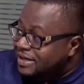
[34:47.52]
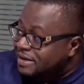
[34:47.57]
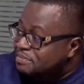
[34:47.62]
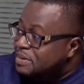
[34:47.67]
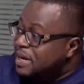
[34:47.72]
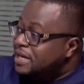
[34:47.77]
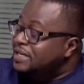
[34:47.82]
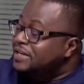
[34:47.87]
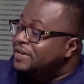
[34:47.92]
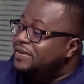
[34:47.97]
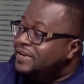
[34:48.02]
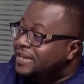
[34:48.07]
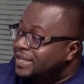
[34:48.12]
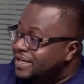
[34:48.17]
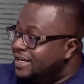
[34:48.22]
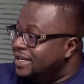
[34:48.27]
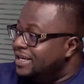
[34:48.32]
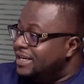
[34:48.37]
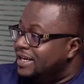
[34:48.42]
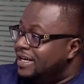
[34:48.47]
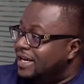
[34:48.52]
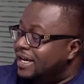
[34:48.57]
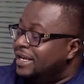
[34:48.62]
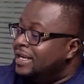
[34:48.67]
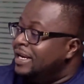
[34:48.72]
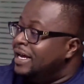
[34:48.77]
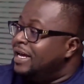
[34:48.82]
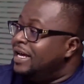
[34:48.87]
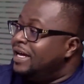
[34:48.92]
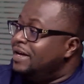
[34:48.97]
Pedigree.
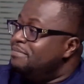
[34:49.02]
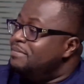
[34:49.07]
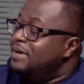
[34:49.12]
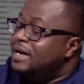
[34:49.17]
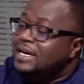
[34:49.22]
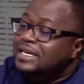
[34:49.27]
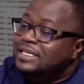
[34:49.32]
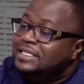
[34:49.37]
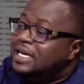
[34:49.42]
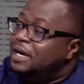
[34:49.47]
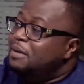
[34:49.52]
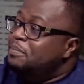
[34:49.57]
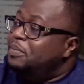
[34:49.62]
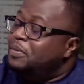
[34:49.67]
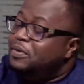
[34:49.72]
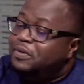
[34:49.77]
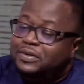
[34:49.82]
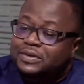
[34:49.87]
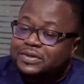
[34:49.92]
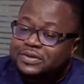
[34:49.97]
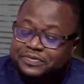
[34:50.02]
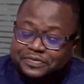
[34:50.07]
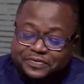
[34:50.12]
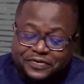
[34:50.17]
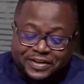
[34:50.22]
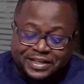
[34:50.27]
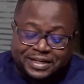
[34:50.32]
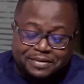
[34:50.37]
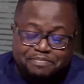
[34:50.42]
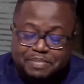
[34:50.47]
And by a champion
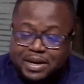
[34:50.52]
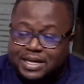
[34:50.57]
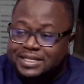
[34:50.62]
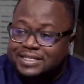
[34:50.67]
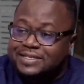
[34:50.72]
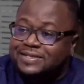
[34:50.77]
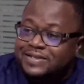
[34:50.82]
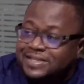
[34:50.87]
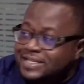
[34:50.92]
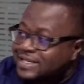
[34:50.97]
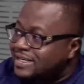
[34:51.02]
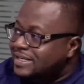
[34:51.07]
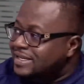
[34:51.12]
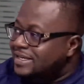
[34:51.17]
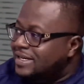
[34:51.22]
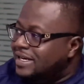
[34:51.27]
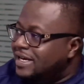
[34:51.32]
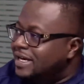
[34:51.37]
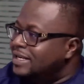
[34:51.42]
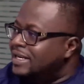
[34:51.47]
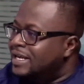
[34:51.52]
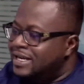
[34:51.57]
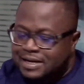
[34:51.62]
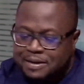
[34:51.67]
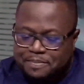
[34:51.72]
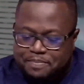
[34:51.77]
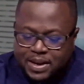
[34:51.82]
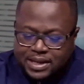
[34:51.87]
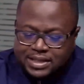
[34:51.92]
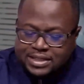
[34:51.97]
for the pedigree. And
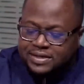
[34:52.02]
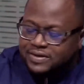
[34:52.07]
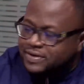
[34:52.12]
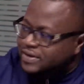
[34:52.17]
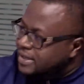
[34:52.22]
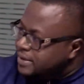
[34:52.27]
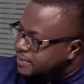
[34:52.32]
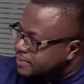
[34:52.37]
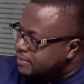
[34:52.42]
the pedigree.